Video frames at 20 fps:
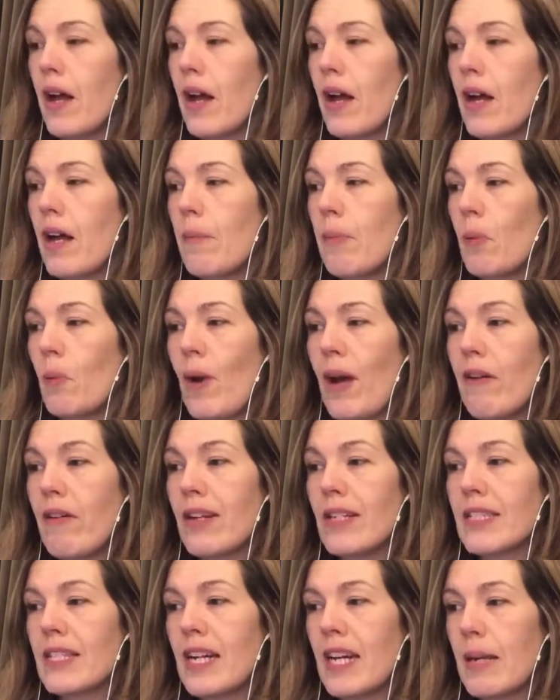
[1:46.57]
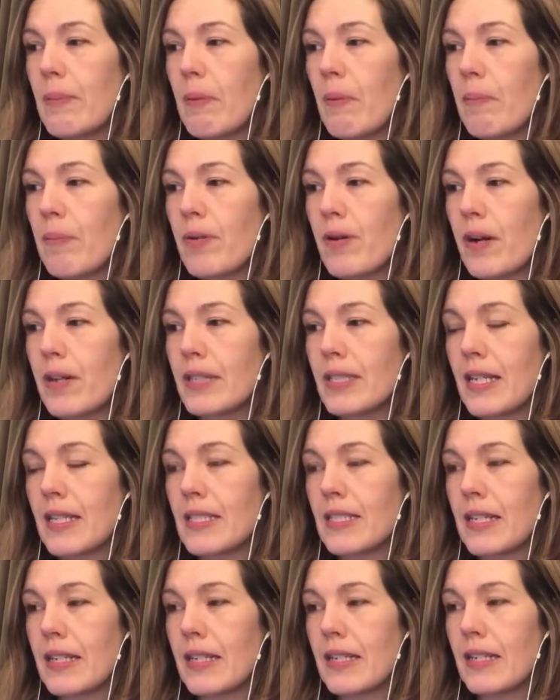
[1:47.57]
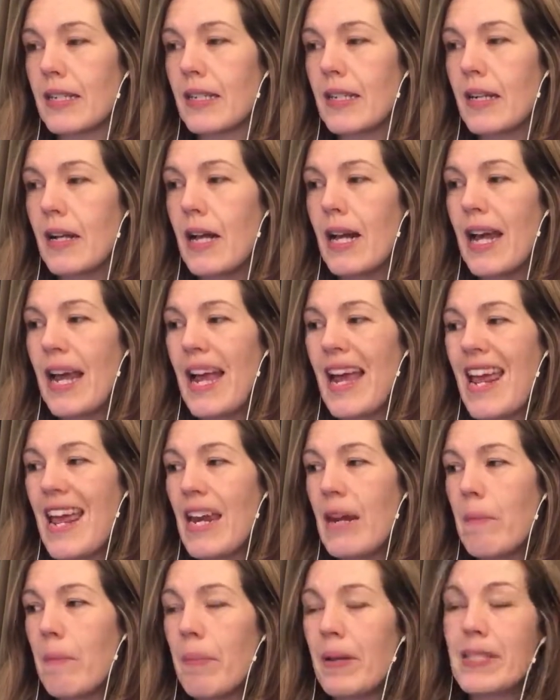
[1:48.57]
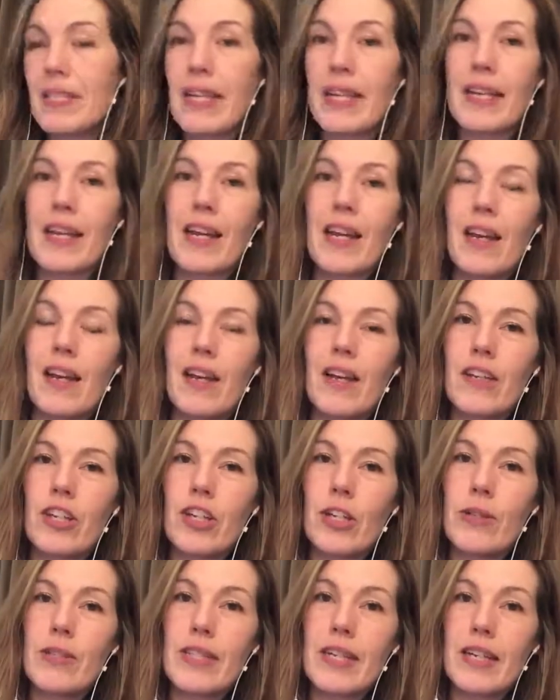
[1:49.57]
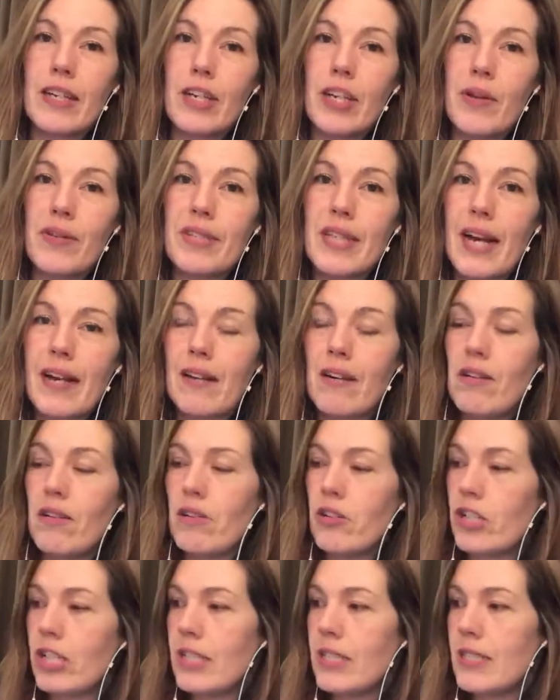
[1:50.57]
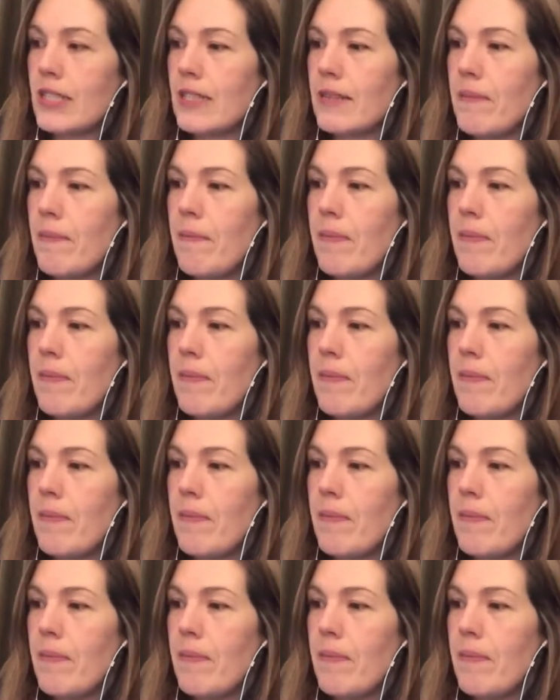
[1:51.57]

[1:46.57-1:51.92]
But where a type of processing, in particular using new technologies,